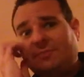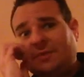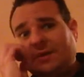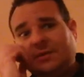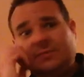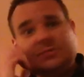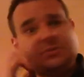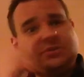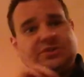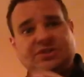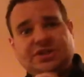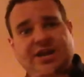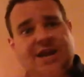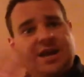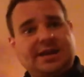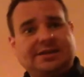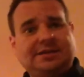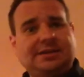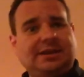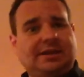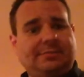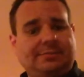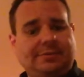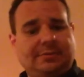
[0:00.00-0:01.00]
but it was
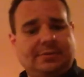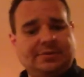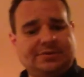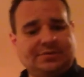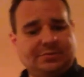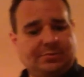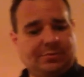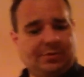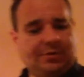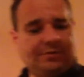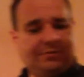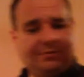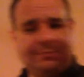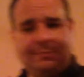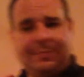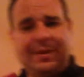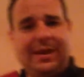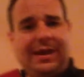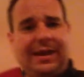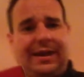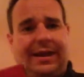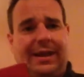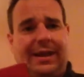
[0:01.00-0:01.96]
jacked up. It wasn't worth picking